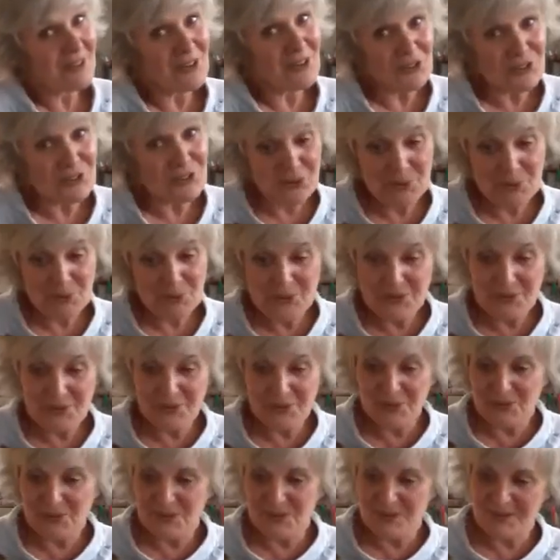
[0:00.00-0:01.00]
Gosh, you wouldn't have
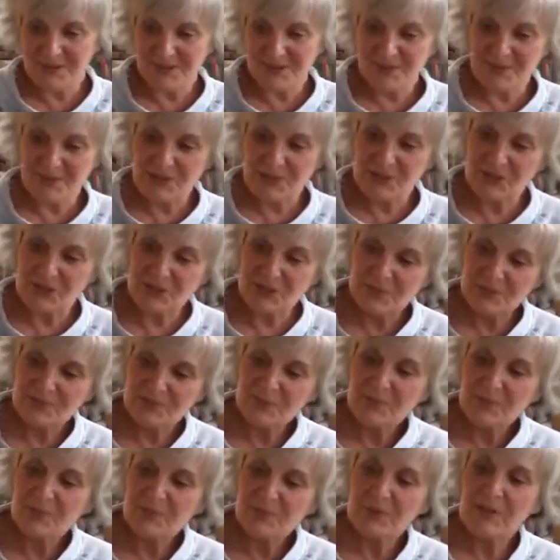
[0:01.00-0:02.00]
thought so, would you?
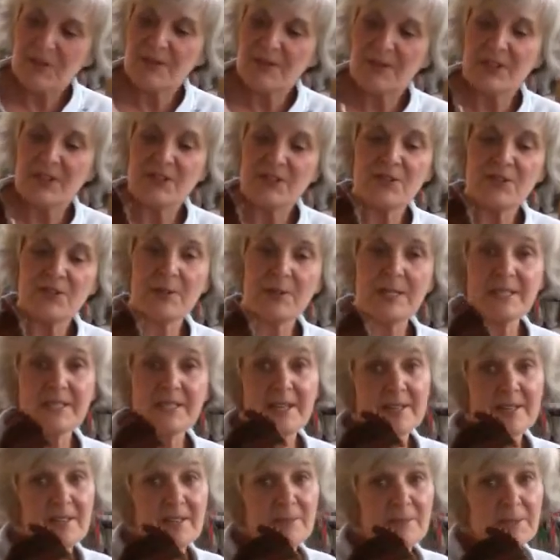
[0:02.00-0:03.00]
But then they do eat
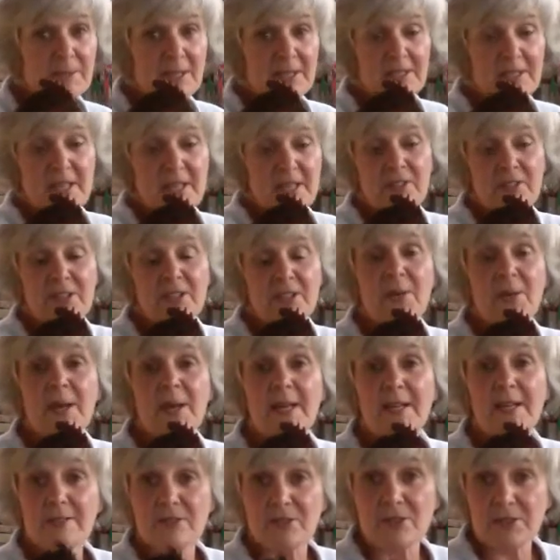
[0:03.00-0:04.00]
eggs, but I never knew
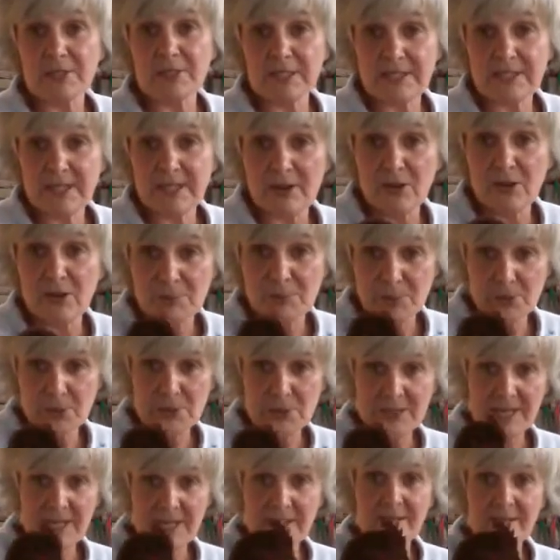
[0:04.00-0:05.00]
hens could eat
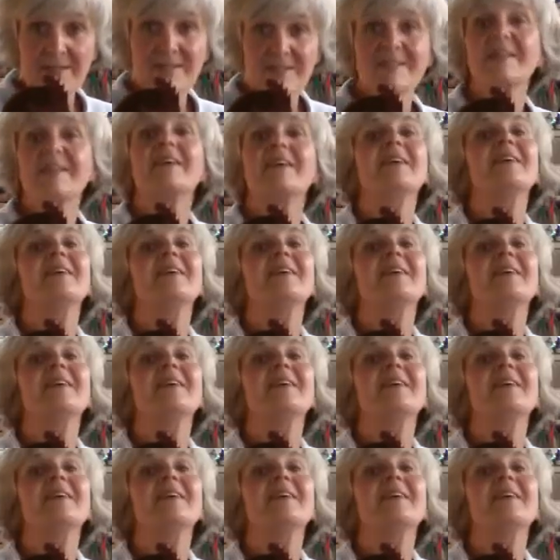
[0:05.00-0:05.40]
hard-boiled eggs.